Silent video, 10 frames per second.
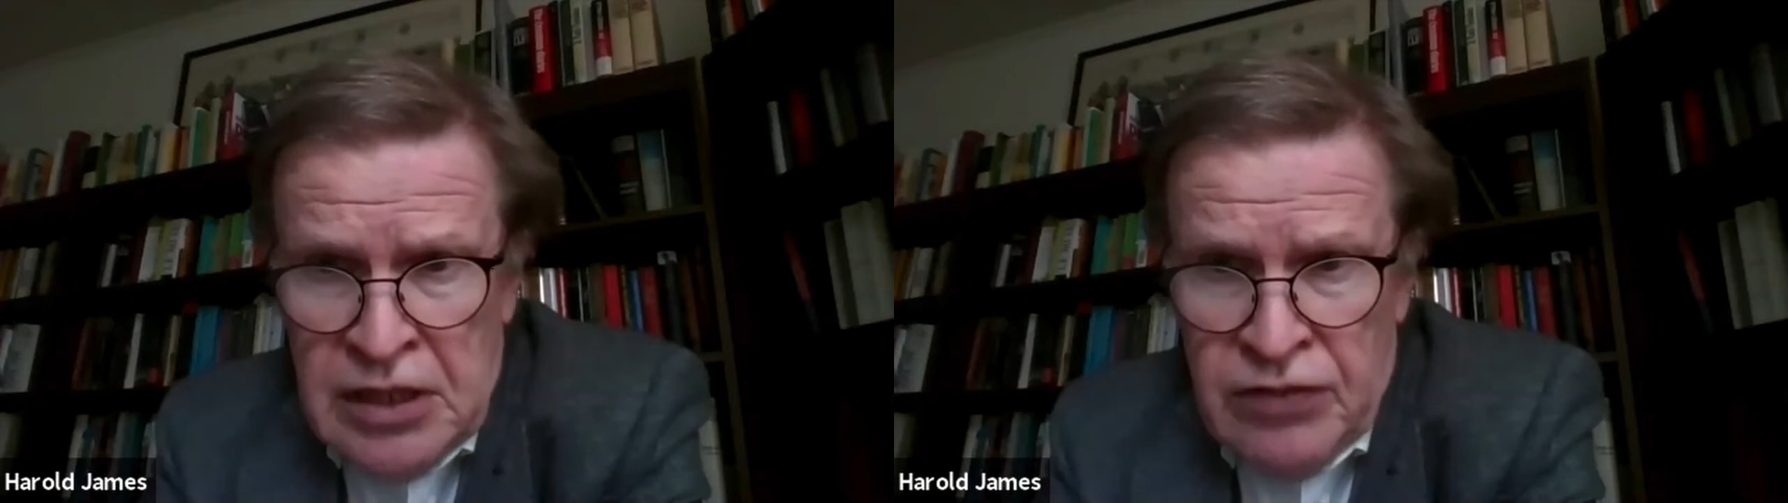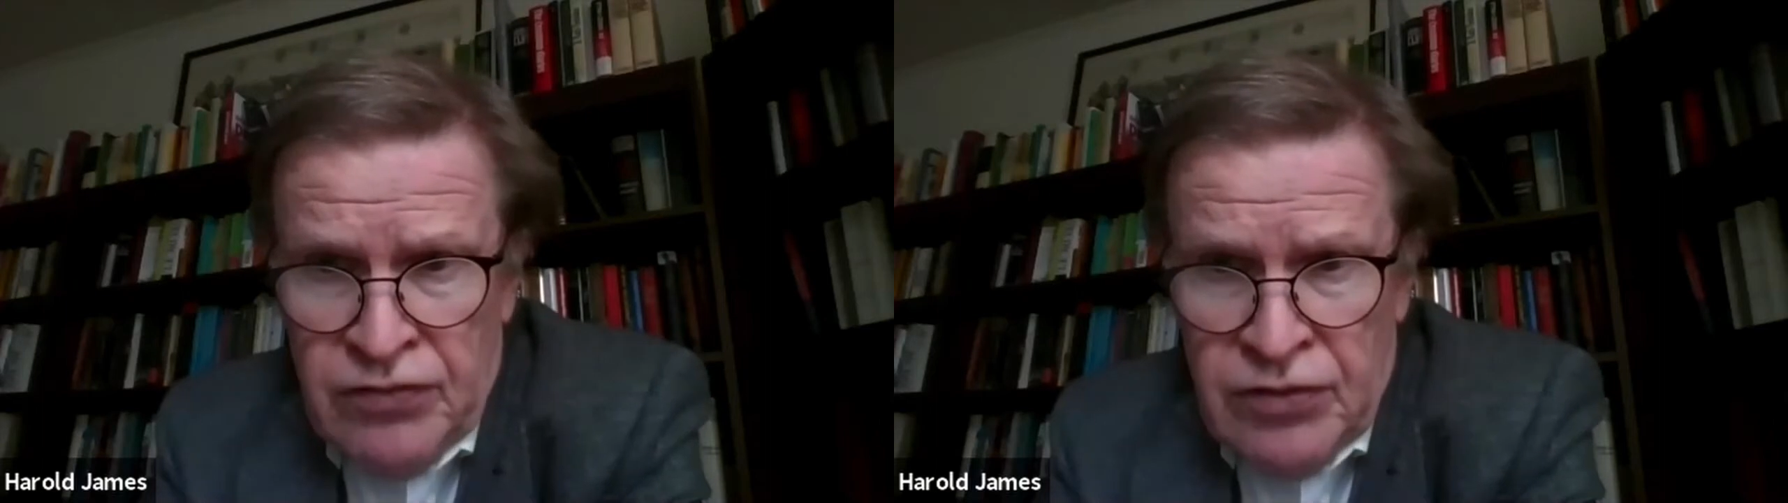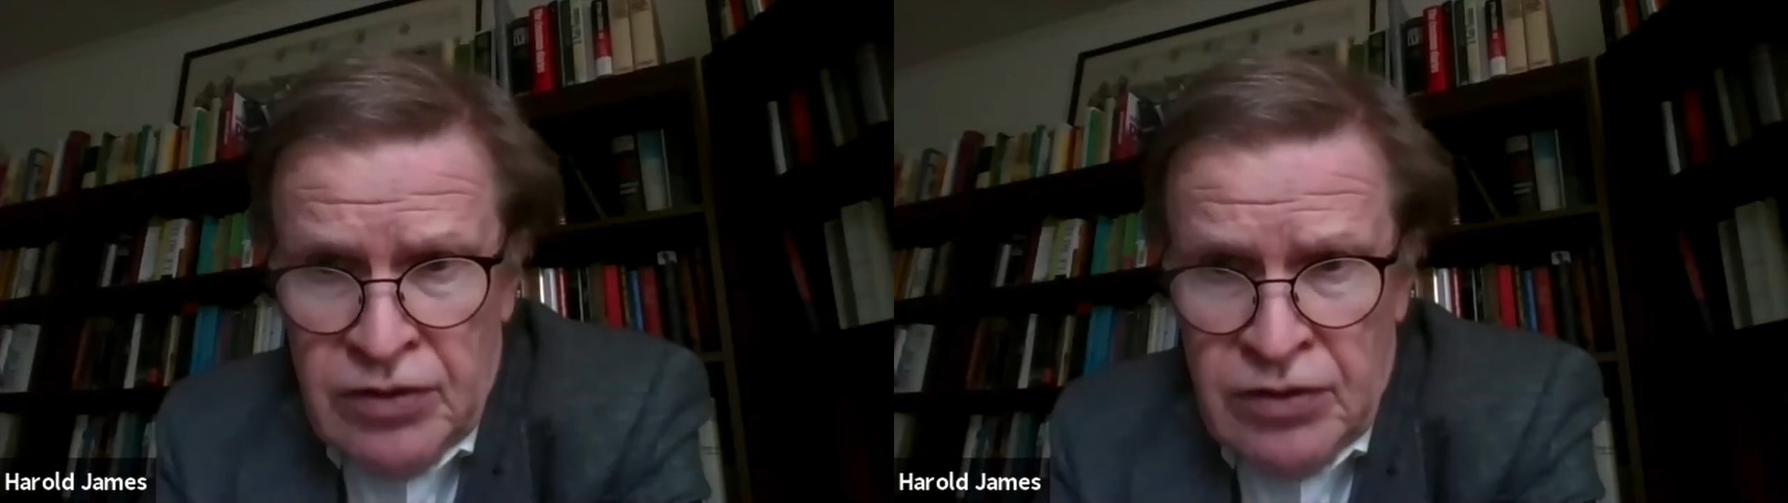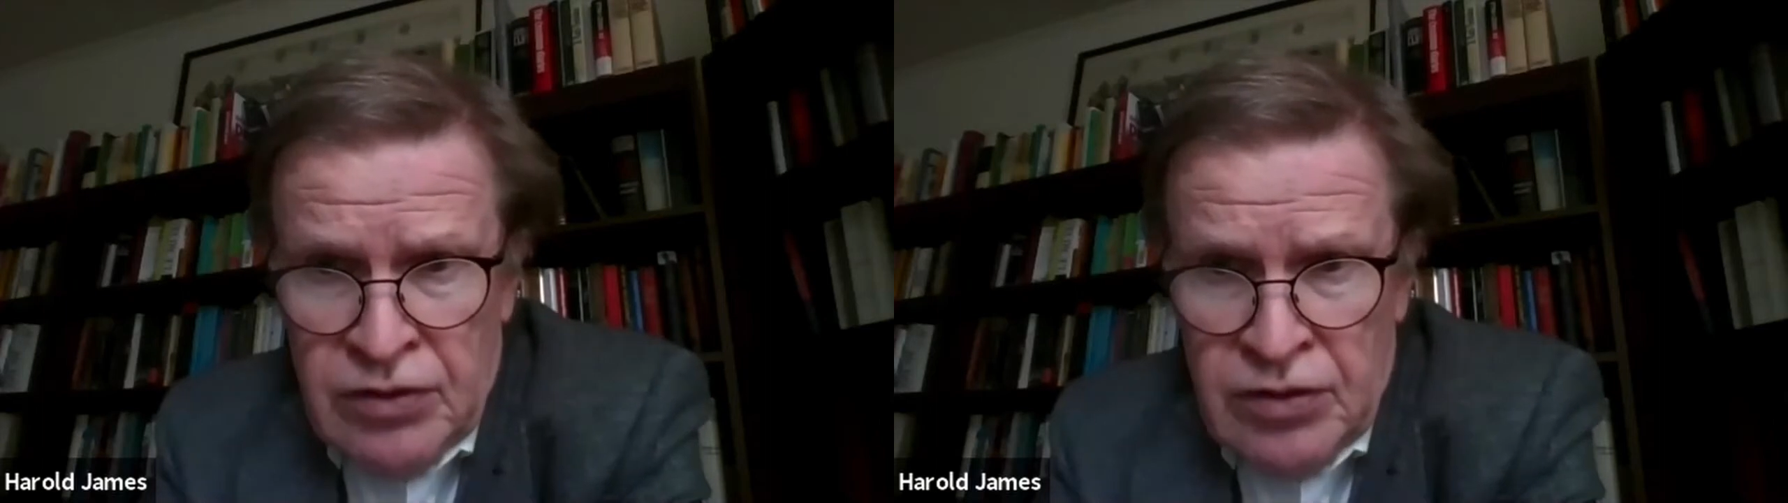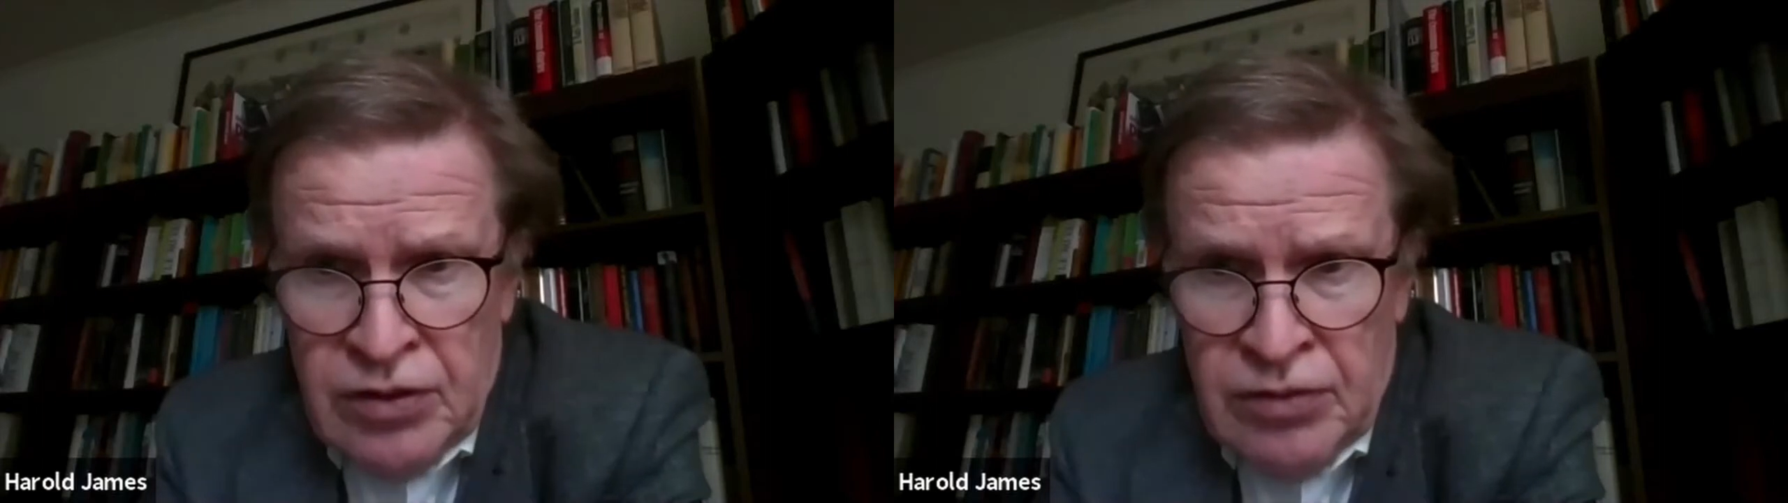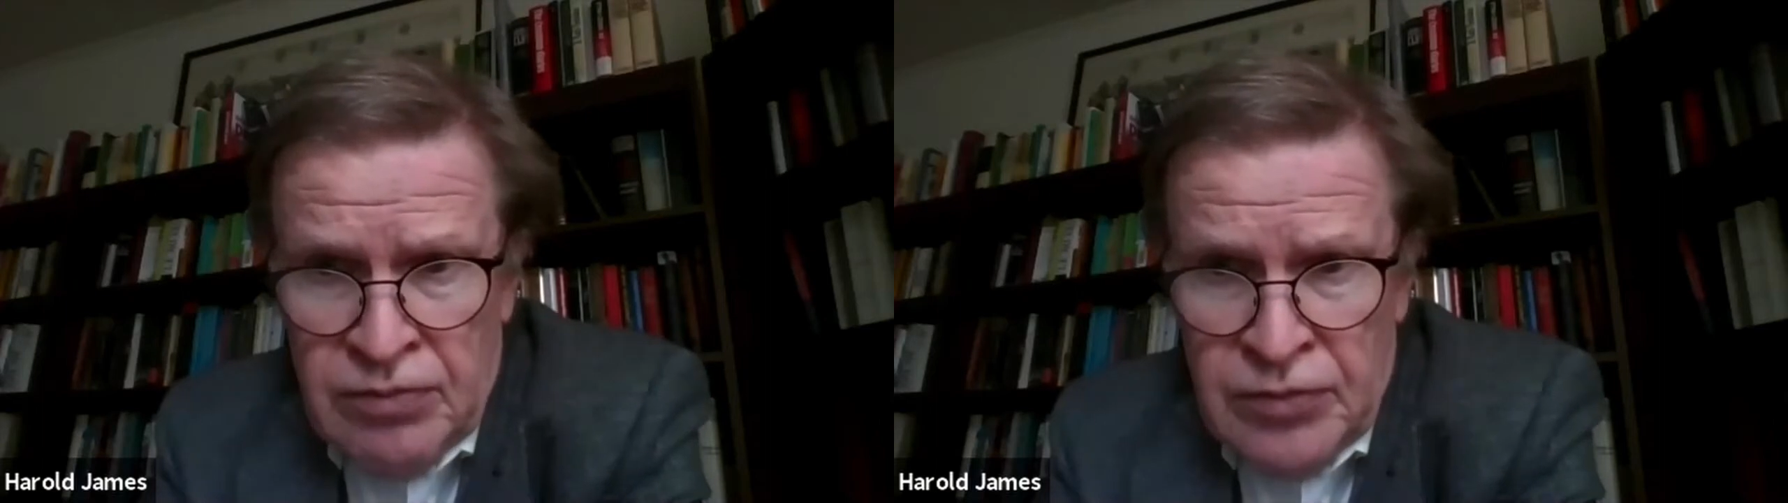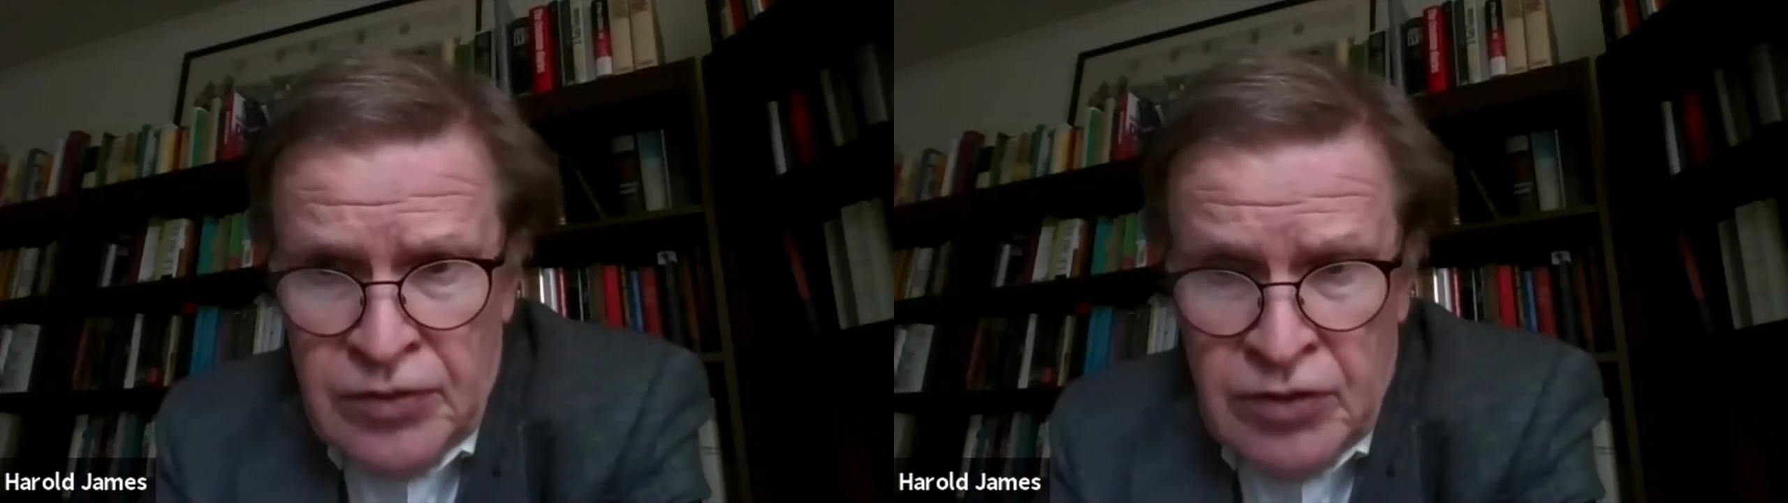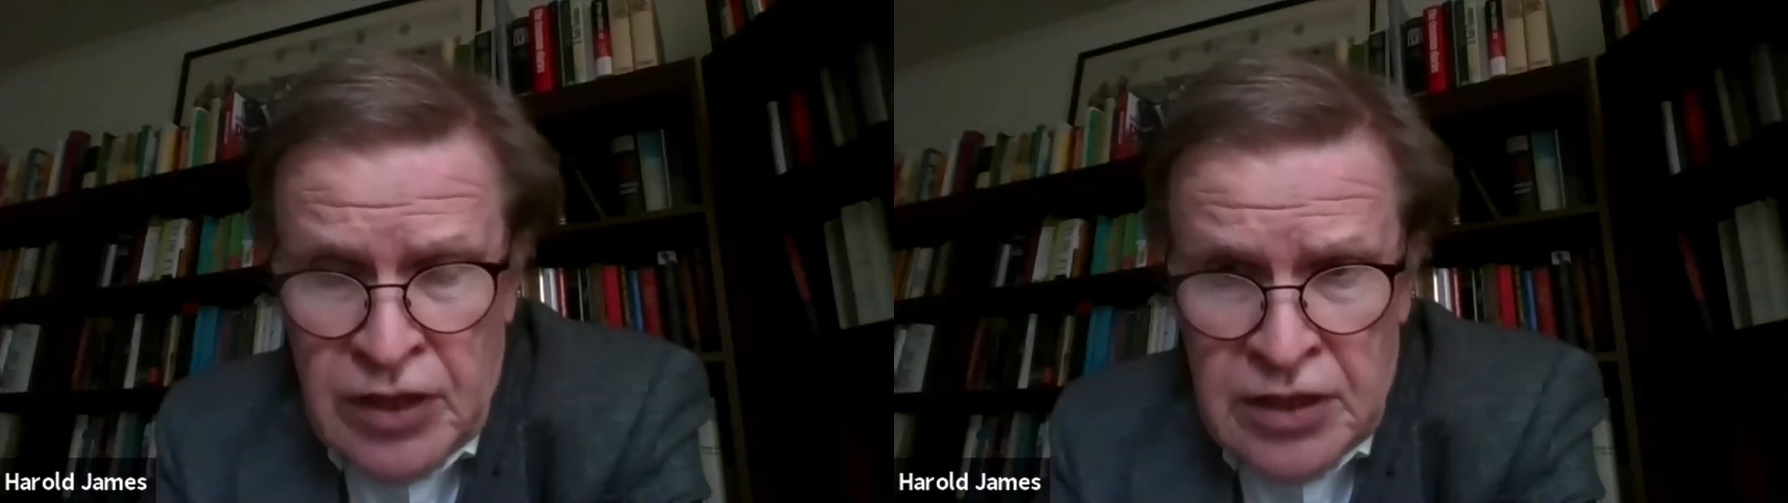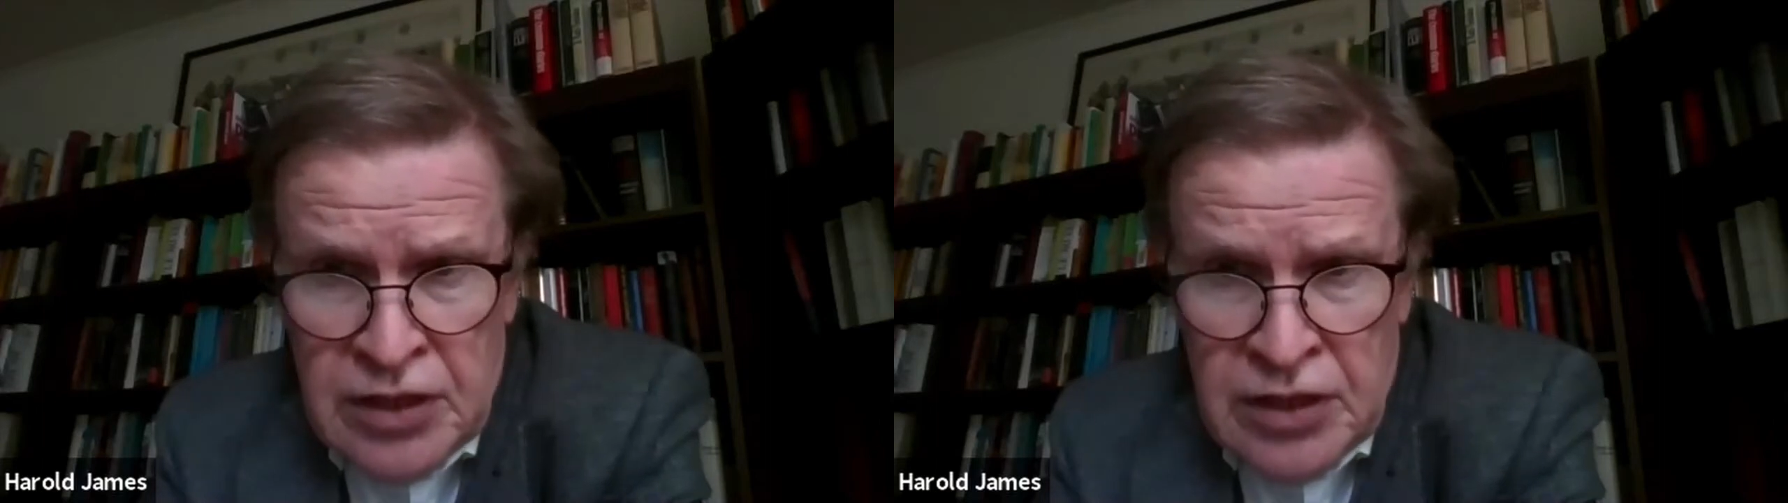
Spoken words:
of the United